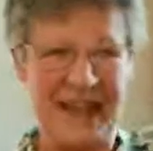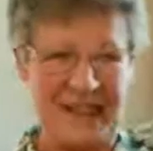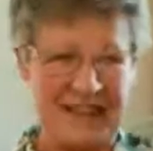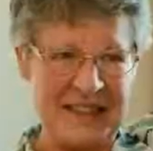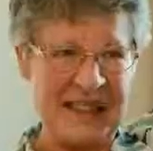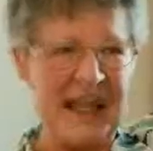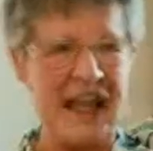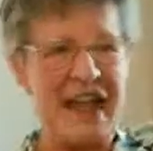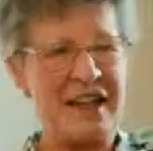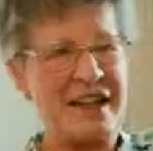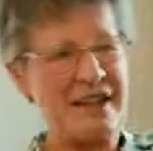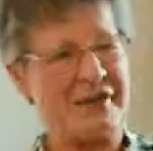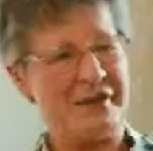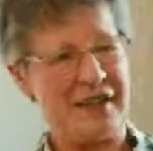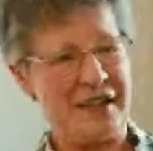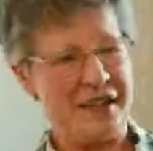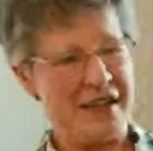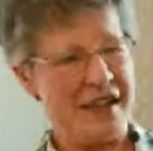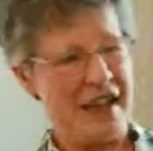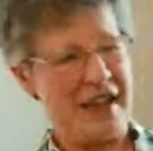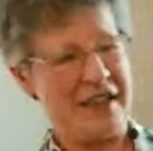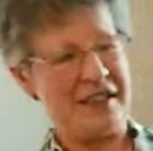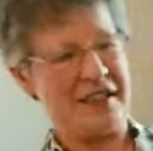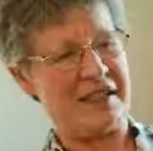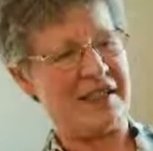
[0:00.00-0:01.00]
That's the end of it,
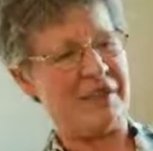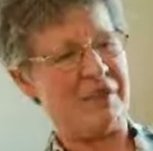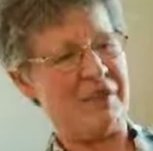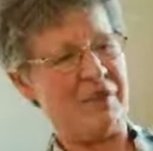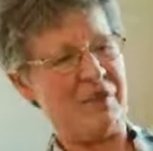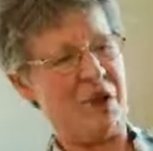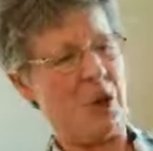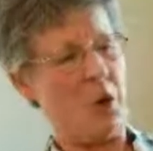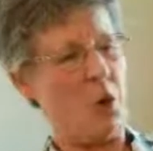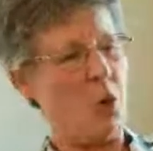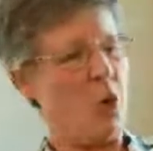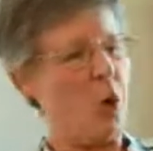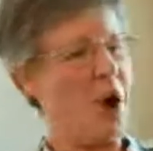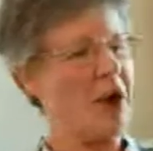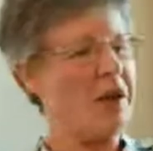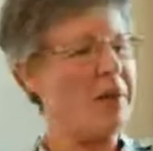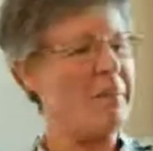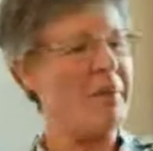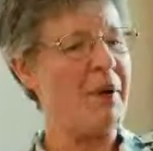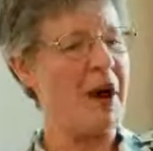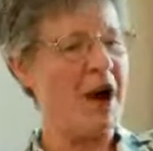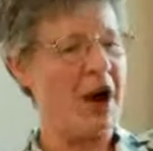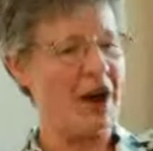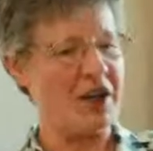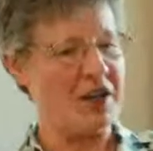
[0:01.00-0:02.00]
yes.
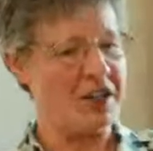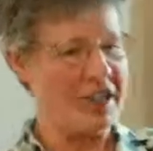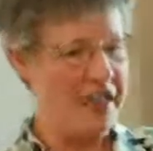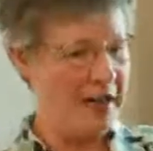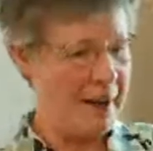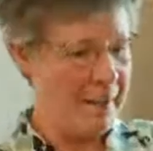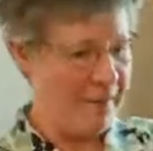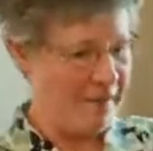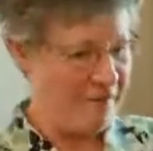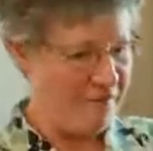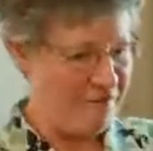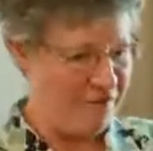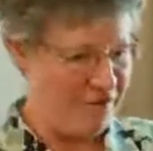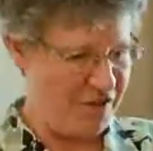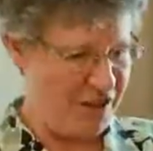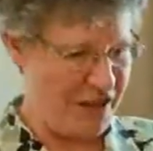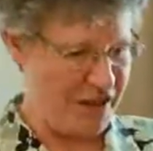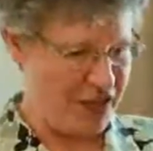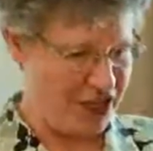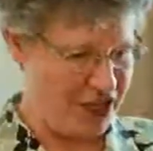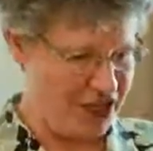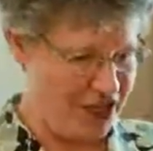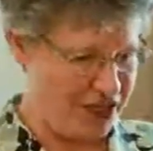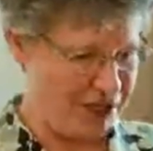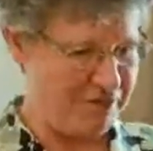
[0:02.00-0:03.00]
One party,
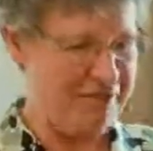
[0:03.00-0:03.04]
finish.